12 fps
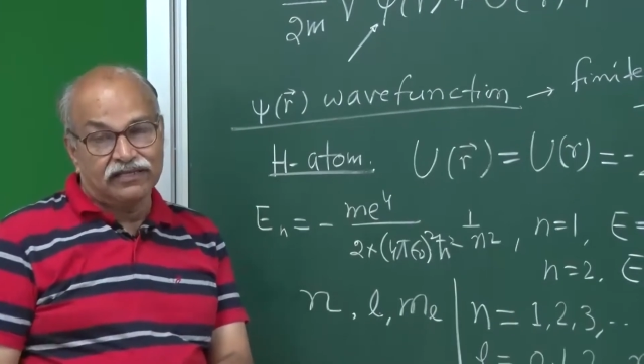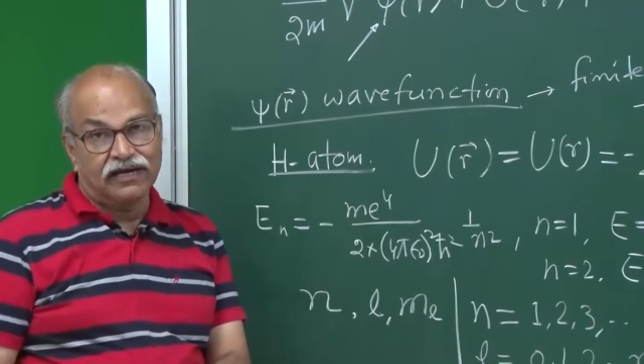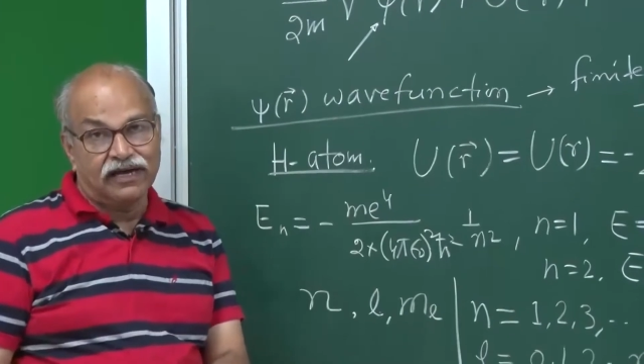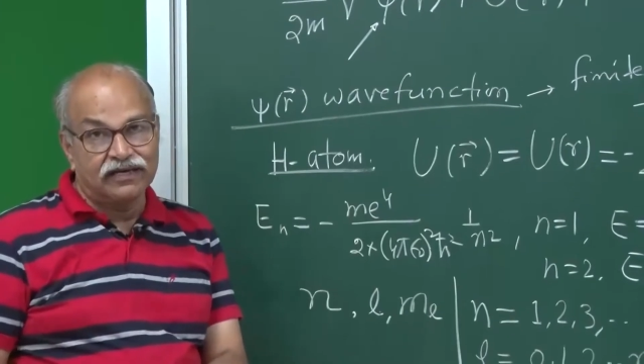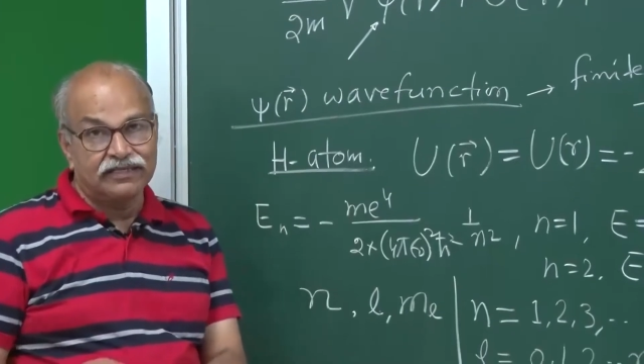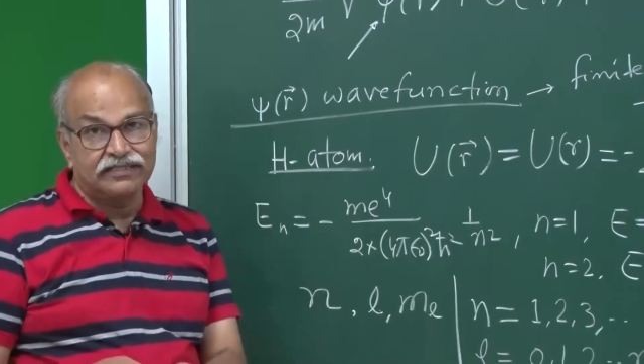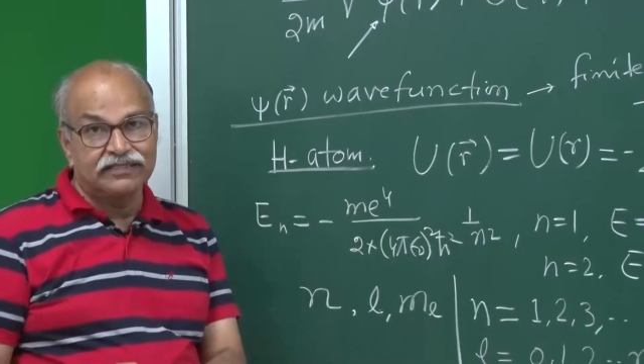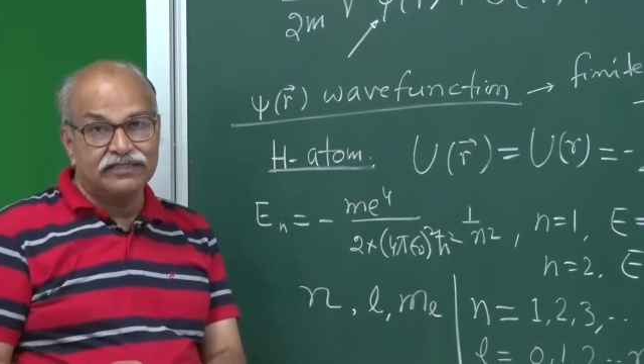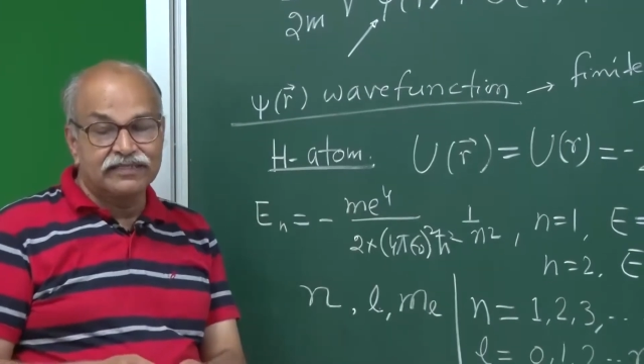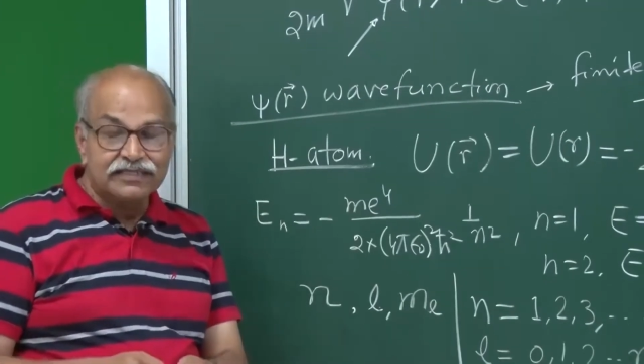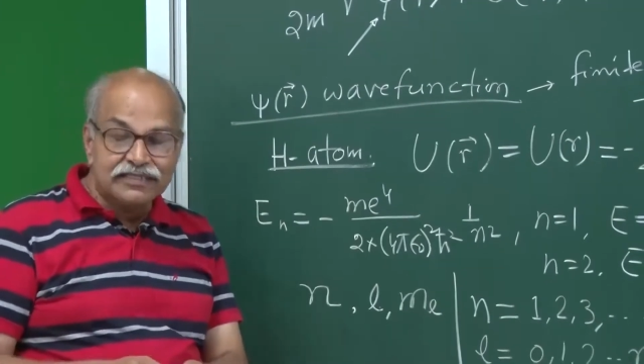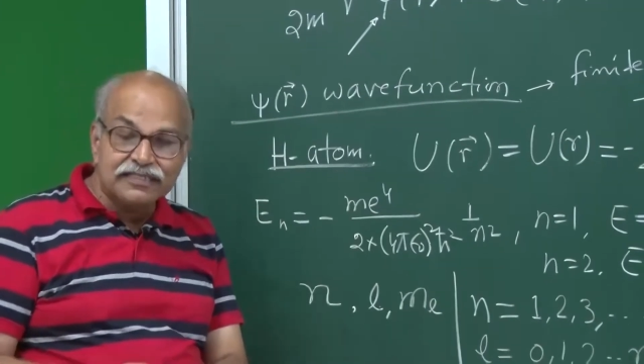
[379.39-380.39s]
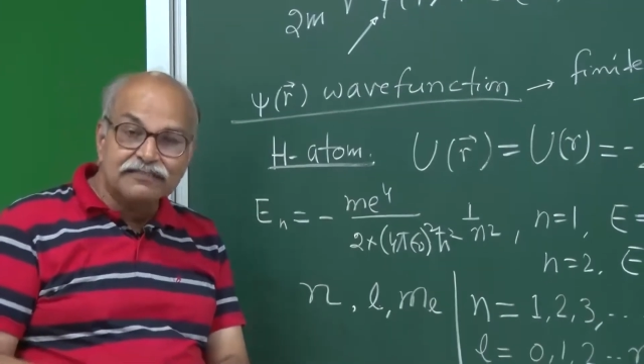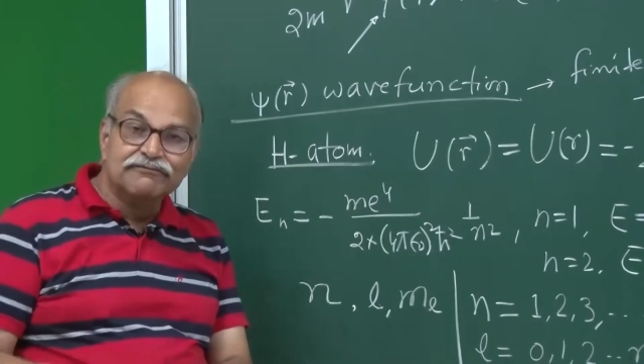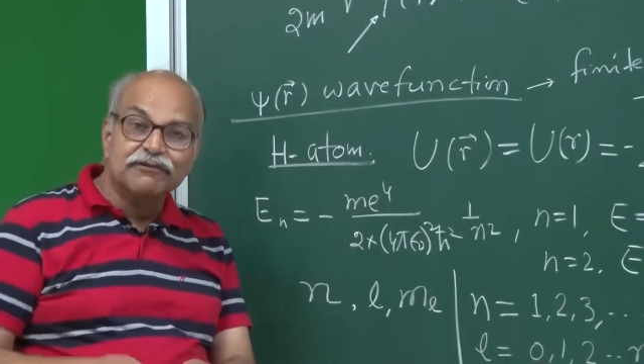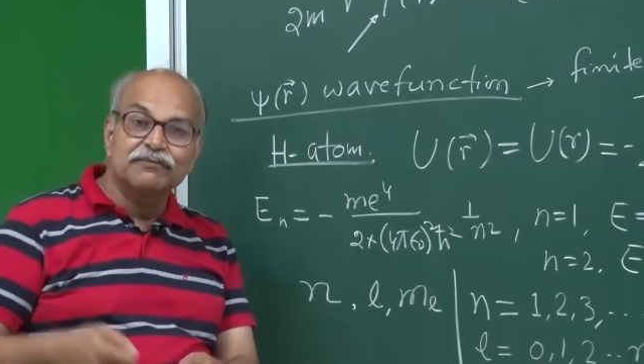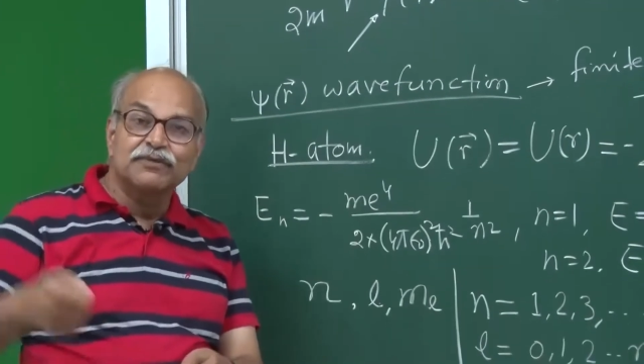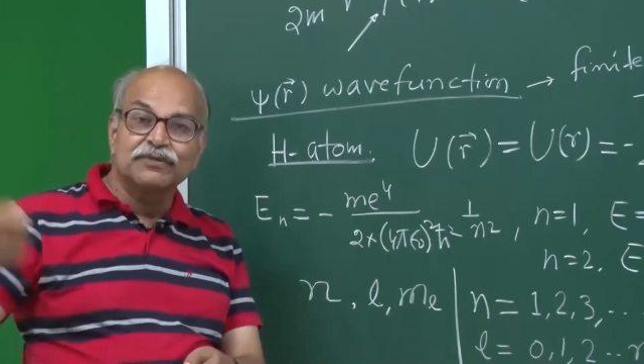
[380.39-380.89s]
R is the distance
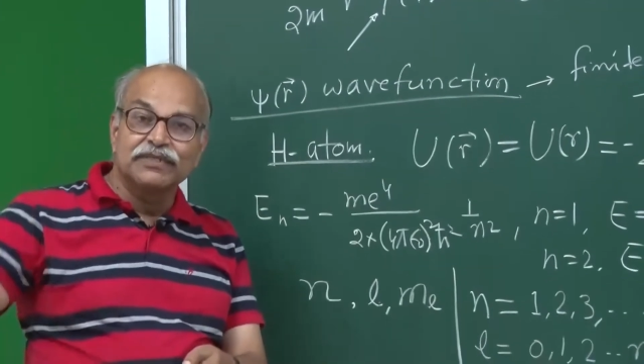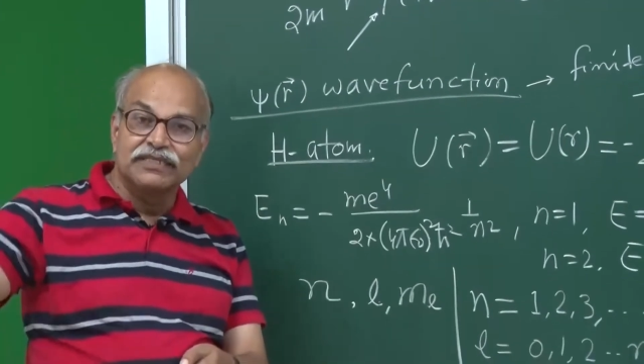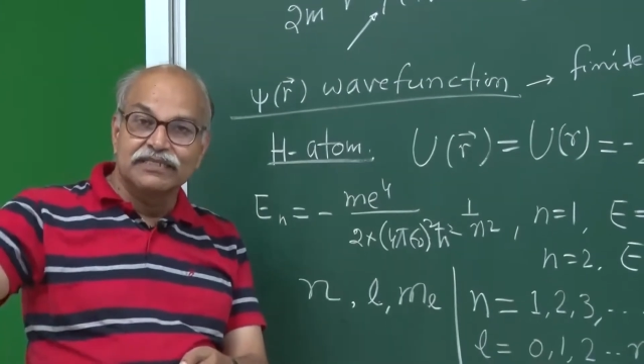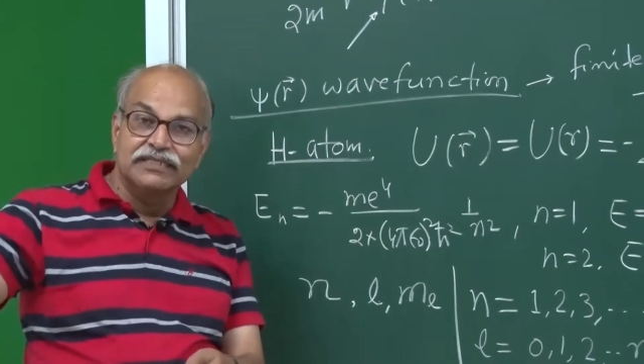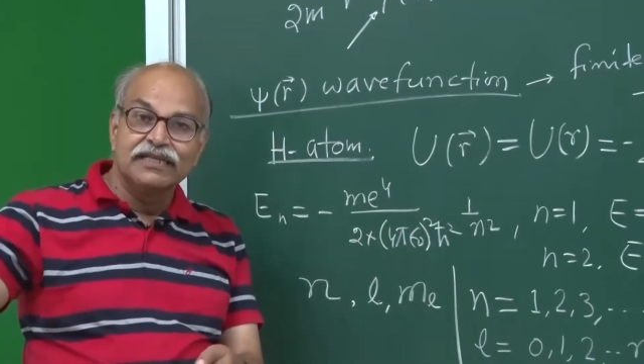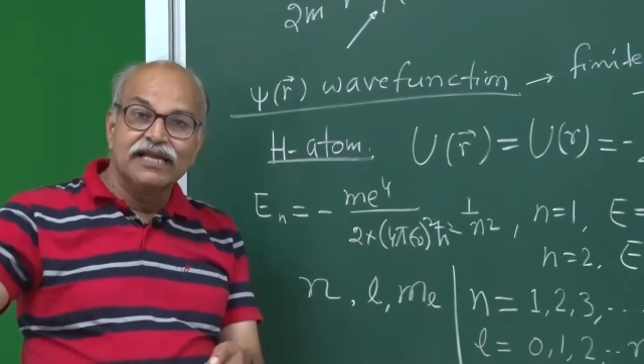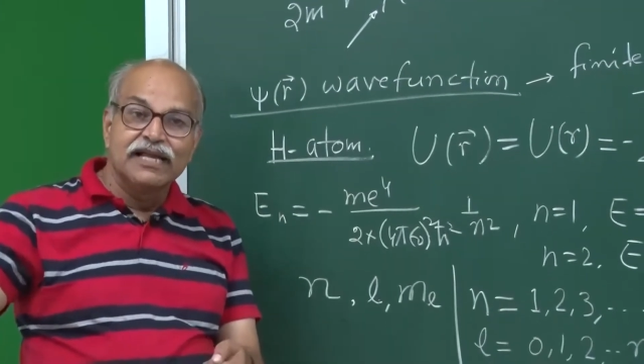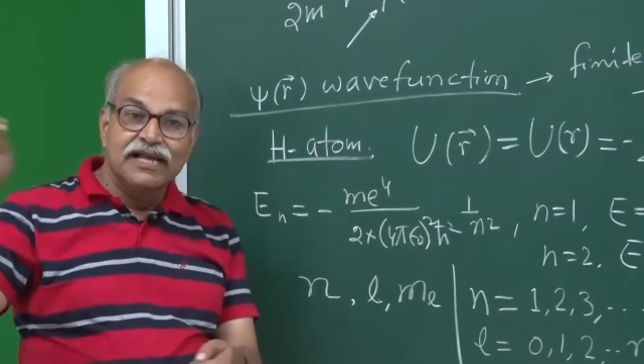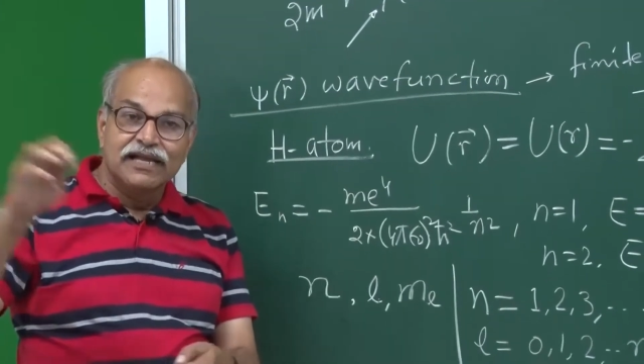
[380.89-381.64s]
from the origin,